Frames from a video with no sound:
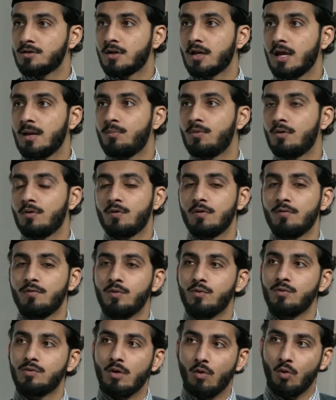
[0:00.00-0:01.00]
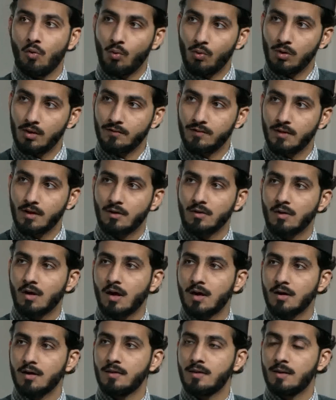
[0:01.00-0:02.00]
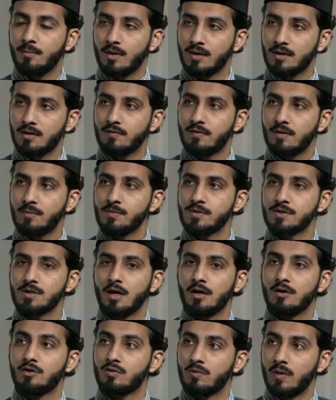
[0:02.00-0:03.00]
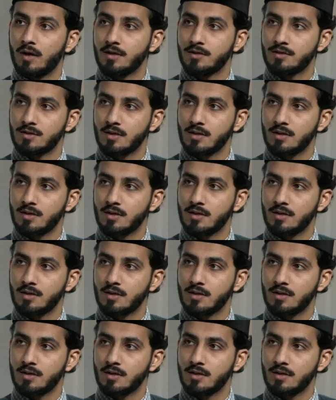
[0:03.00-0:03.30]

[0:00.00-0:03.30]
Angel Gabriel reviewed the whole of the Quran in the month of Ramadan